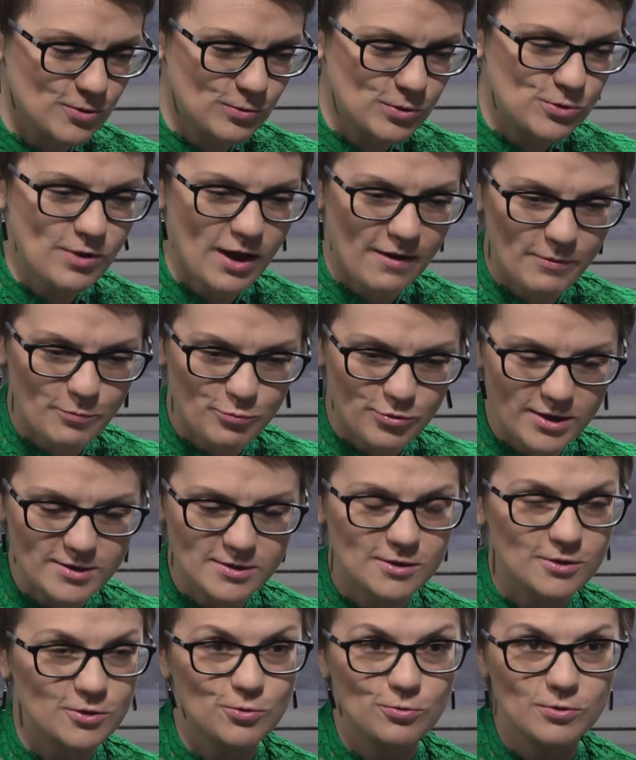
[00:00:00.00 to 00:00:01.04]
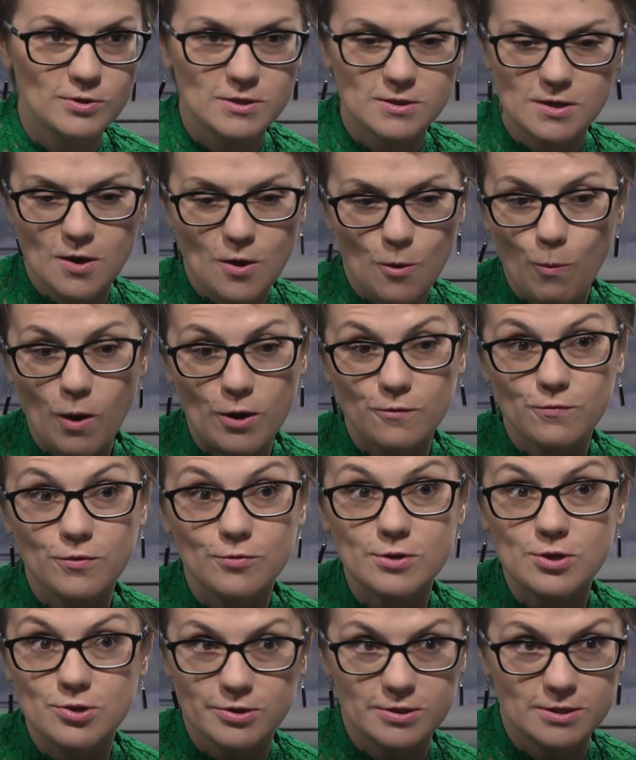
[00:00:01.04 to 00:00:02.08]
And we do have a president who is one of
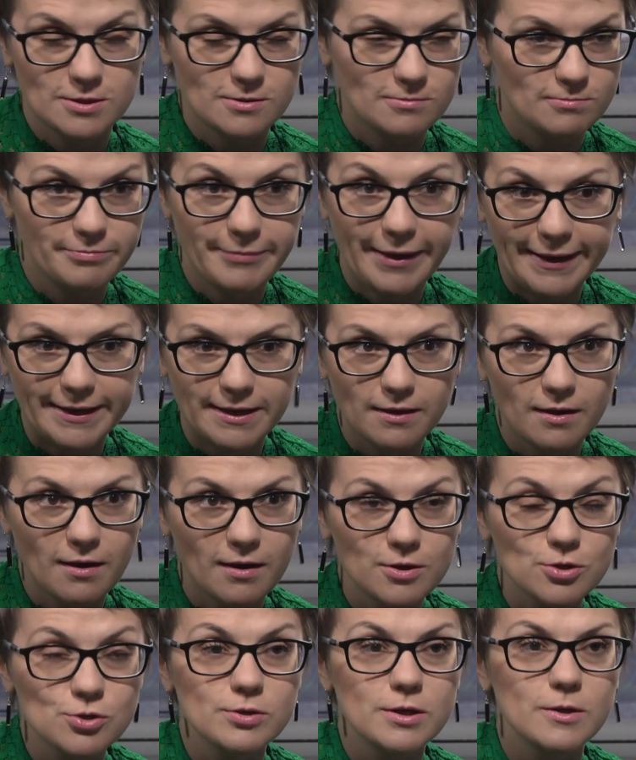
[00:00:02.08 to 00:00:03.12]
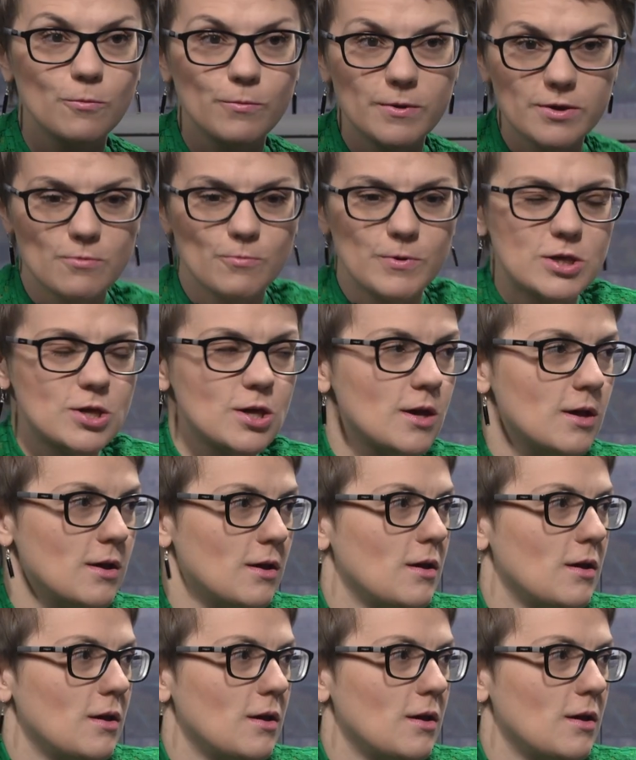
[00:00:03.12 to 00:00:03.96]
the richest men in the country, which